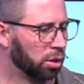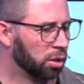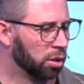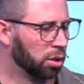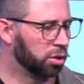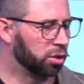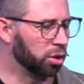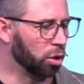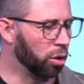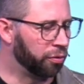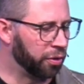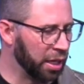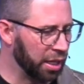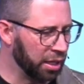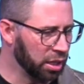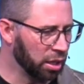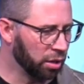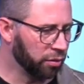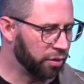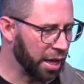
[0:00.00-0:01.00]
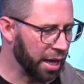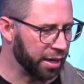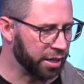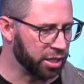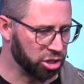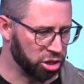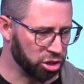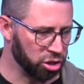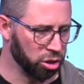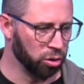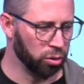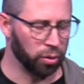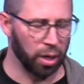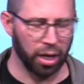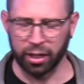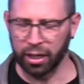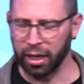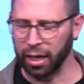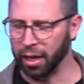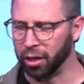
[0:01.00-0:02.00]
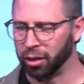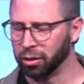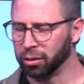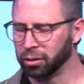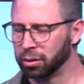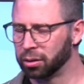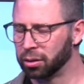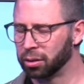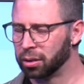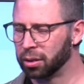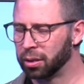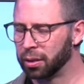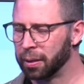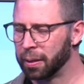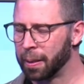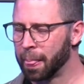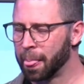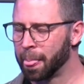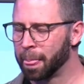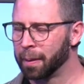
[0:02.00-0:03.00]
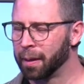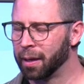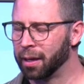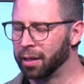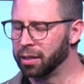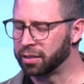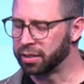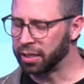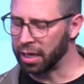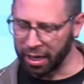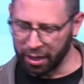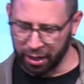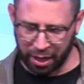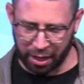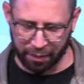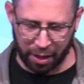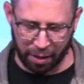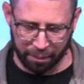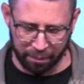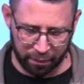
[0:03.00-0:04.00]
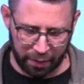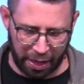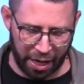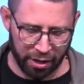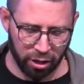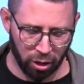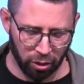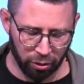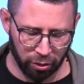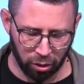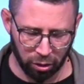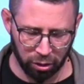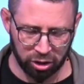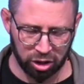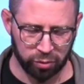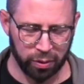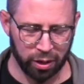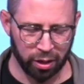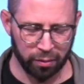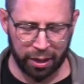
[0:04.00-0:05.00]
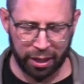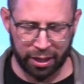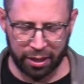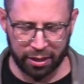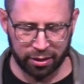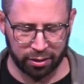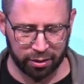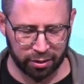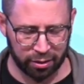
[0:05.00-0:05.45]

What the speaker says: So if any of that is you right now, you say, I know the Holy Spirit, man, he's